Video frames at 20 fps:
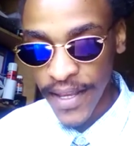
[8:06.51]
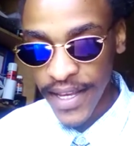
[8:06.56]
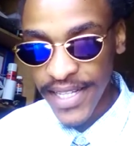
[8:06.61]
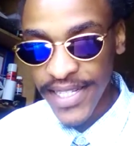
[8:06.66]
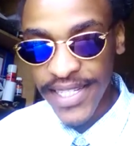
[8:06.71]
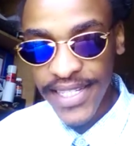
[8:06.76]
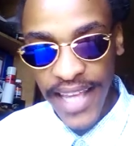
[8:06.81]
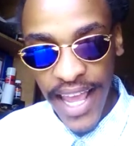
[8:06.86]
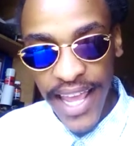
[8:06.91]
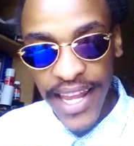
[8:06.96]

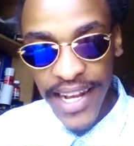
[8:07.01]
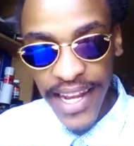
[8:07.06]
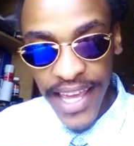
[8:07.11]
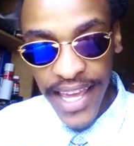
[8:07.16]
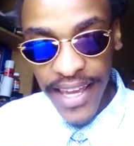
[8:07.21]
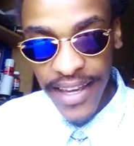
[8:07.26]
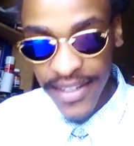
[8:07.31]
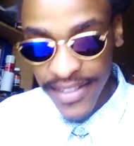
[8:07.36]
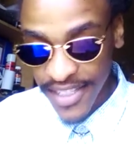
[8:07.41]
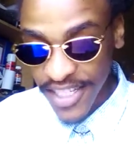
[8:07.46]

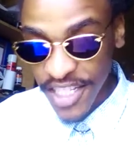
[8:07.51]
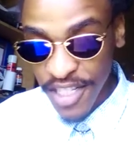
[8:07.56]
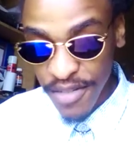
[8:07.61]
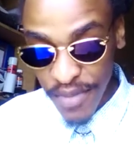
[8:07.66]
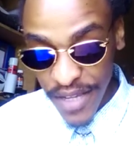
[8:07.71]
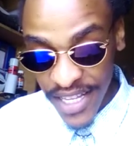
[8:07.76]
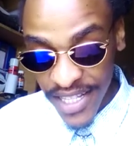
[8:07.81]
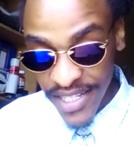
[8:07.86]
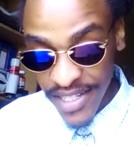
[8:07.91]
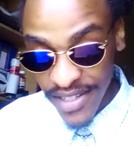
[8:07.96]
Scaling just
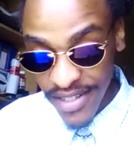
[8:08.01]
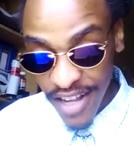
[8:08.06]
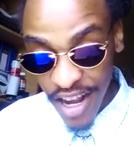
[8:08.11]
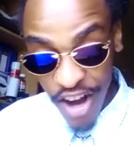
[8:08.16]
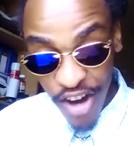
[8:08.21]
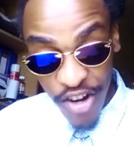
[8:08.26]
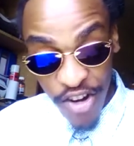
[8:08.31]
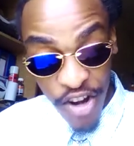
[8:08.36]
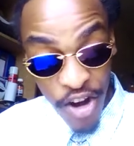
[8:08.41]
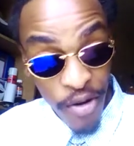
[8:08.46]
means
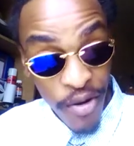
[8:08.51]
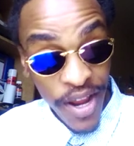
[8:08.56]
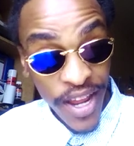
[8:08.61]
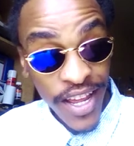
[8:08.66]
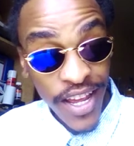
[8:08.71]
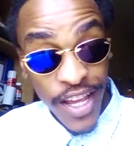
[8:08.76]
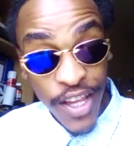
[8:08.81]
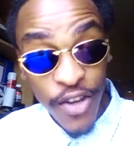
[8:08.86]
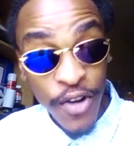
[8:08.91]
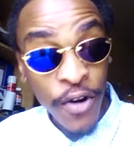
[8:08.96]

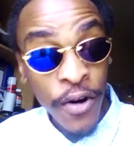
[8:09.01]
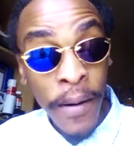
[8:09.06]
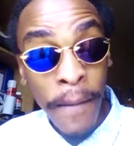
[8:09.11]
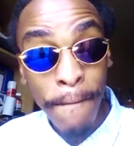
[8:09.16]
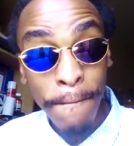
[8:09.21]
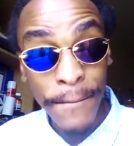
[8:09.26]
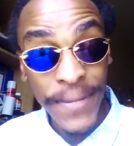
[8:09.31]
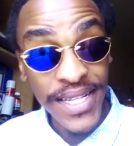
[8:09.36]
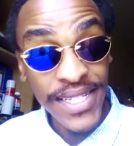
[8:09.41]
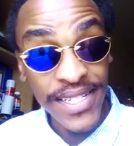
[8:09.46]
growing your
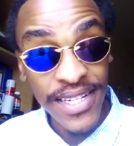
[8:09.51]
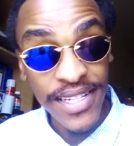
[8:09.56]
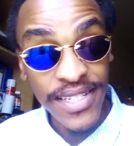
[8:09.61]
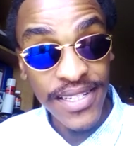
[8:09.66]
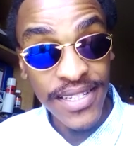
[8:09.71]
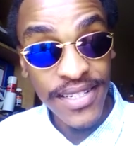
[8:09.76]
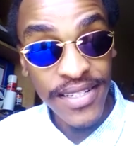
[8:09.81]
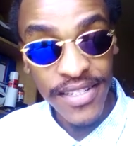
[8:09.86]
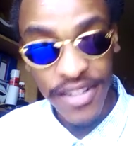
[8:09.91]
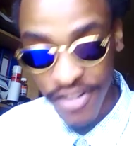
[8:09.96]

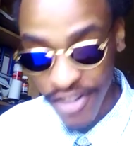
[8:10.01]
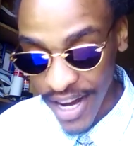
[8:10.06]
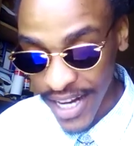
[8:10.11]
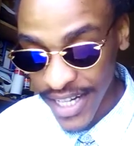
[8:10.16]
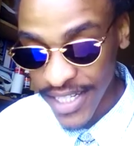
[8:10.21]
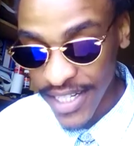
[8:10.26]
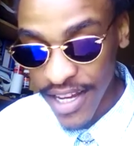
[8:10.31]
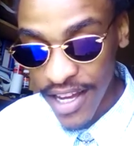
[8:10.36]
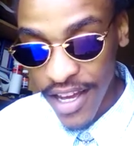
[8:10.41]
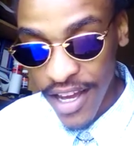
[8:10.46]
business, right?